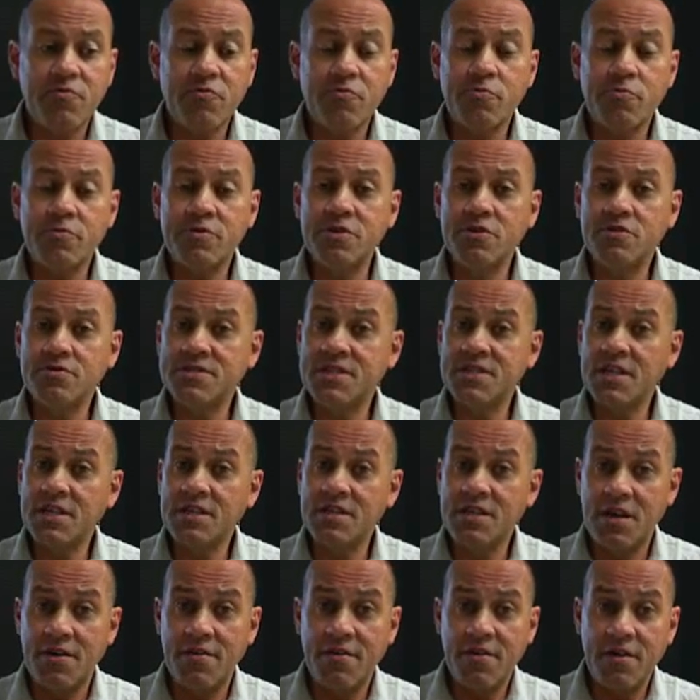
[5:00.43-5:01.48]
for producing
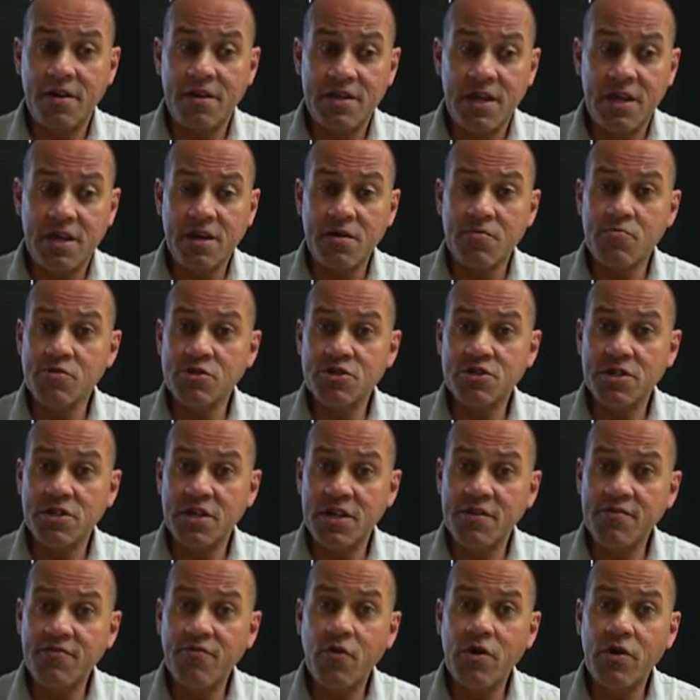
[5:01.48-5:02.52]
the commercial
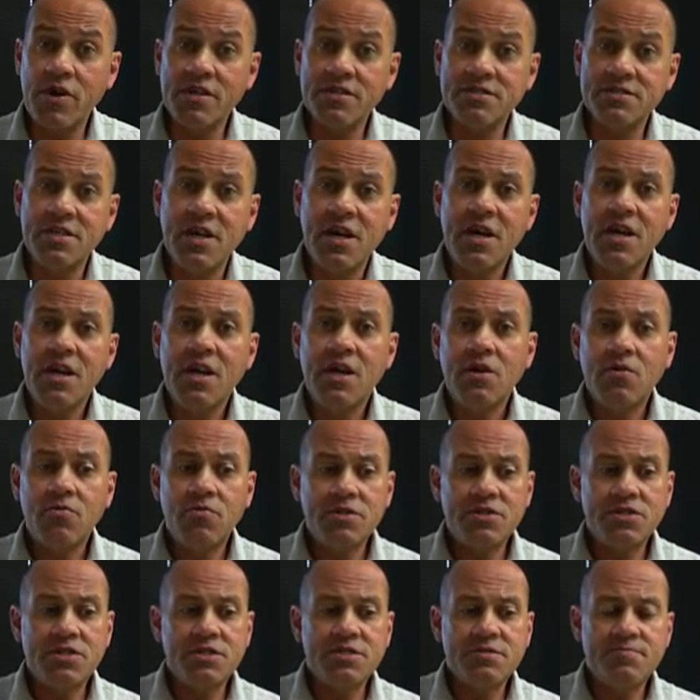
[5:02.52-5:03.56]
invoice,
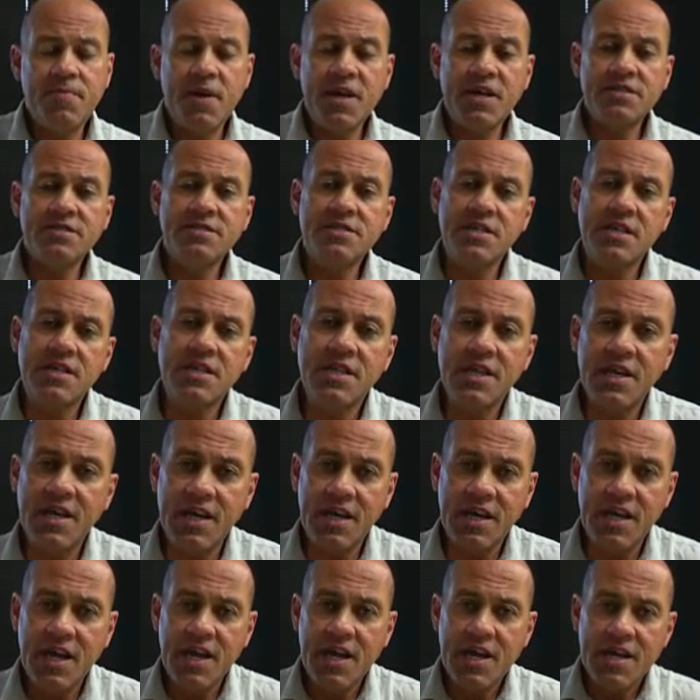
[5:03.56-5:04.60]
which is
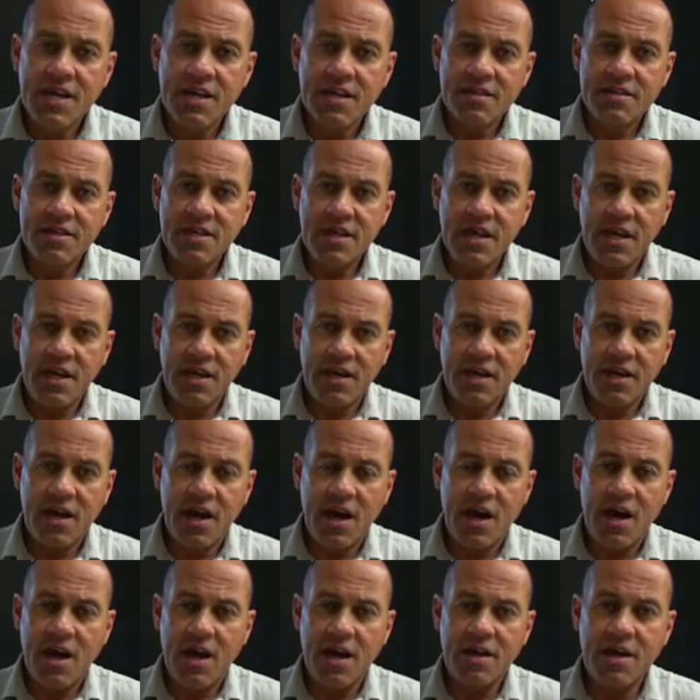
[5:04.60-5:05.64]
basically the
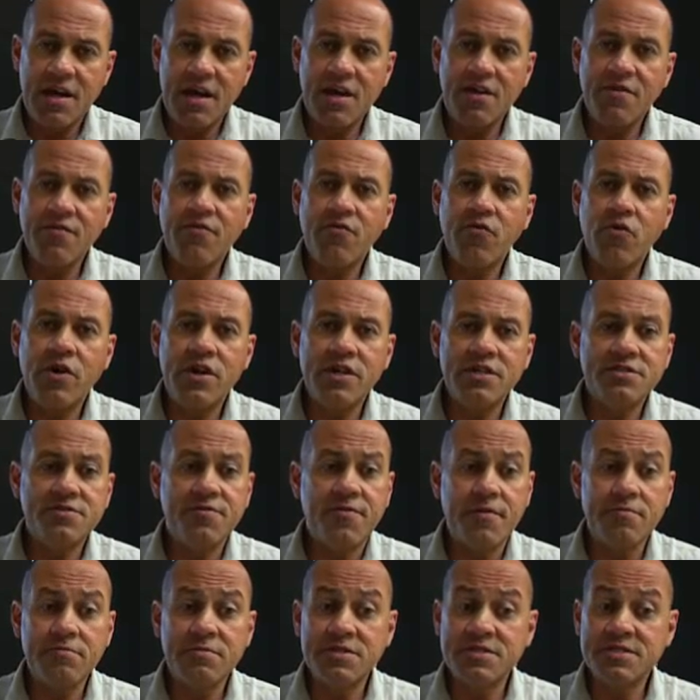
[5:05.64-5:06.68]
invoice
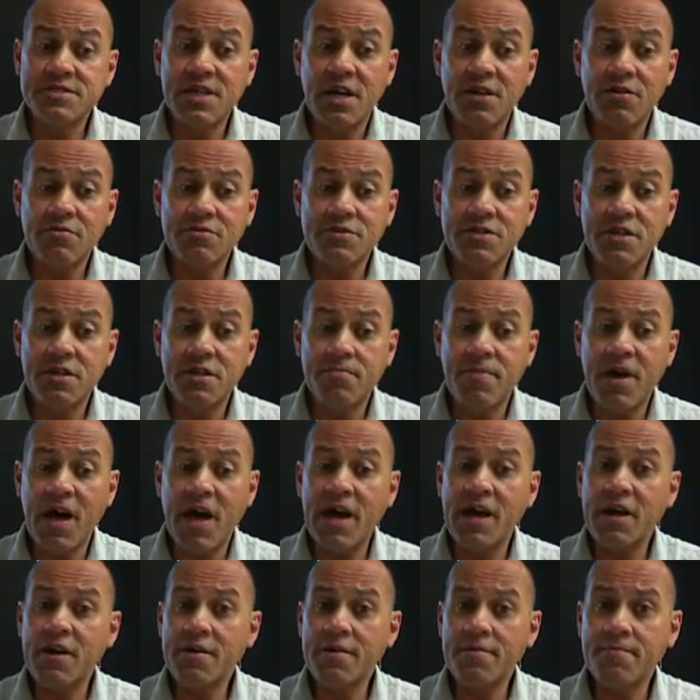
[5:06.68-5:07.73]
from the seller to the
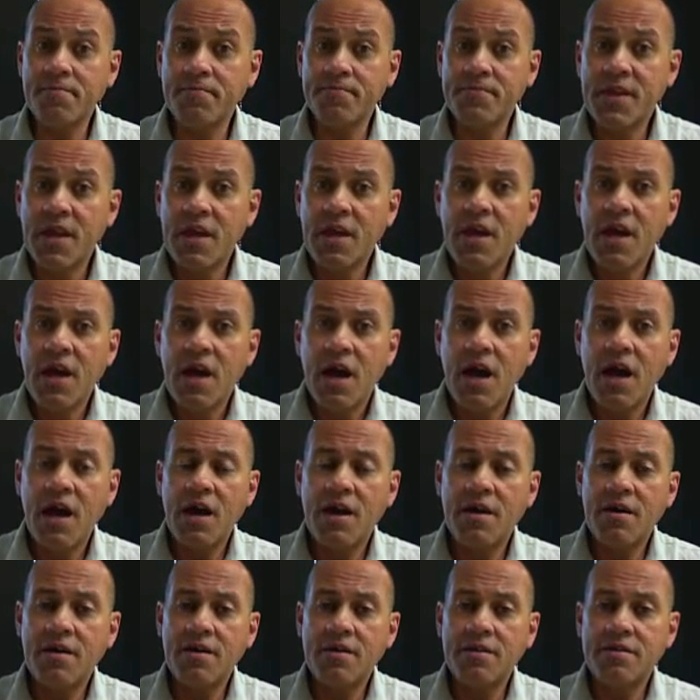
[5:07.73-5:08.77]
buyer.
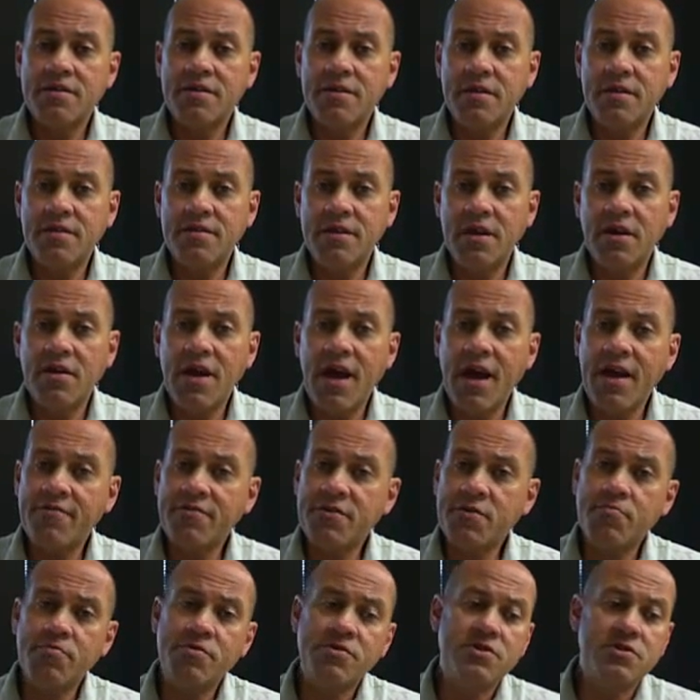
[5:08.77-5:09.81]
They'll have
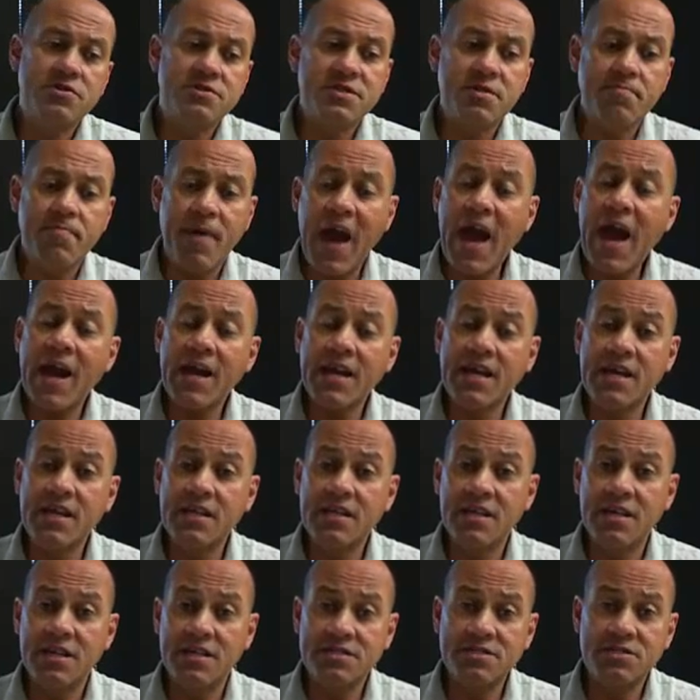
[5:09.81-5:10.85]
to produce a
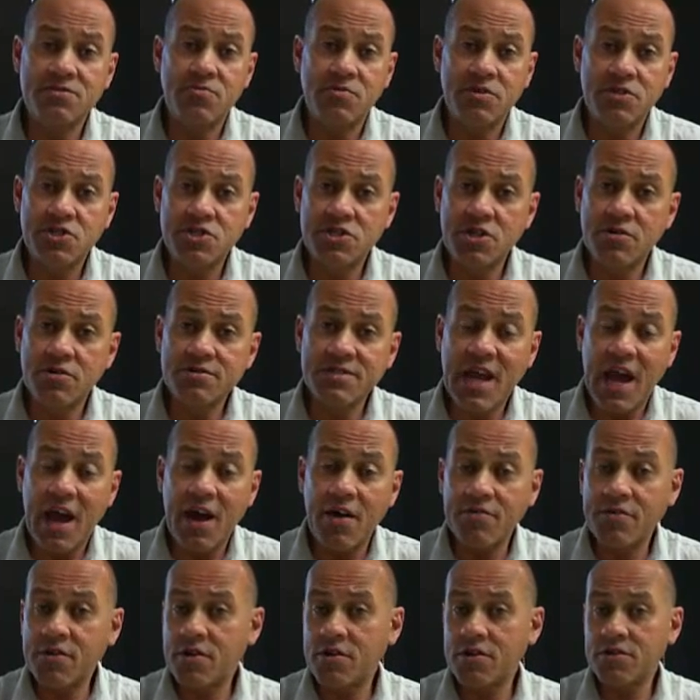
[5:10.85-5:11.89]
packing list, which shows
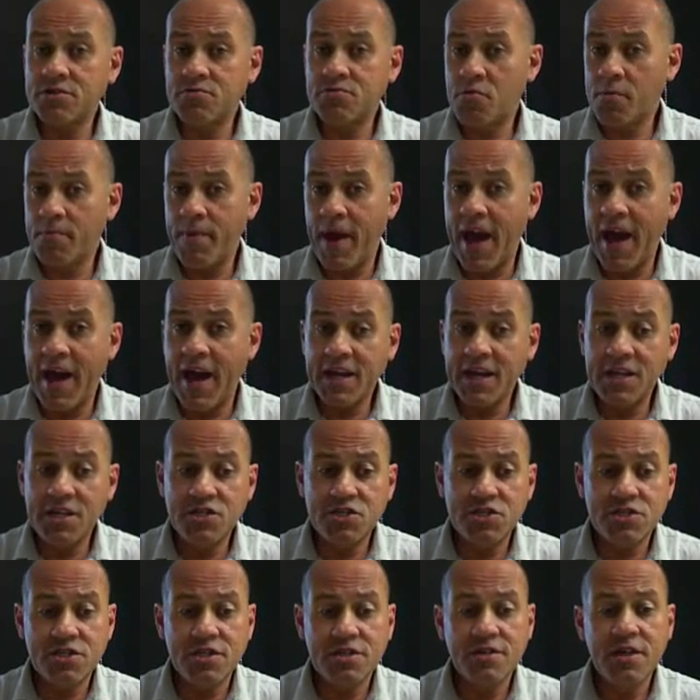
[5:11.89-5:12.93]
how the goods were
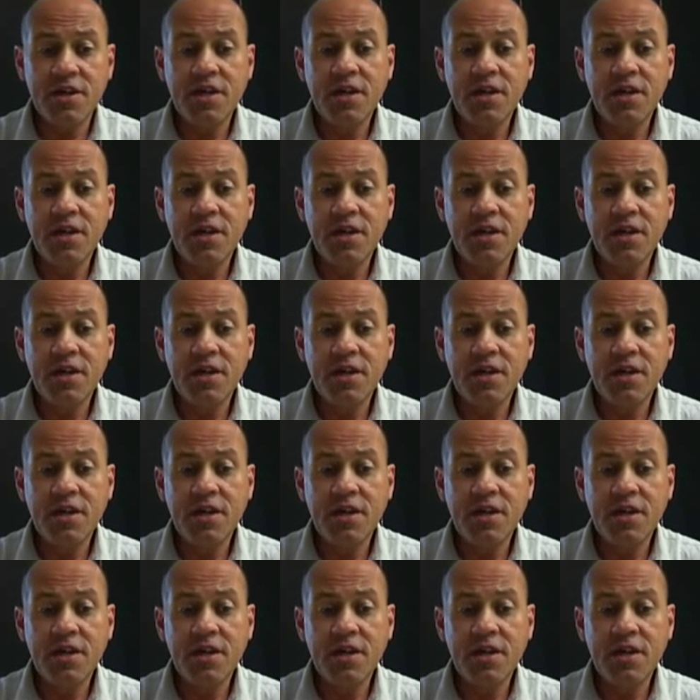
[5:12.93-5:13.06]
packaged.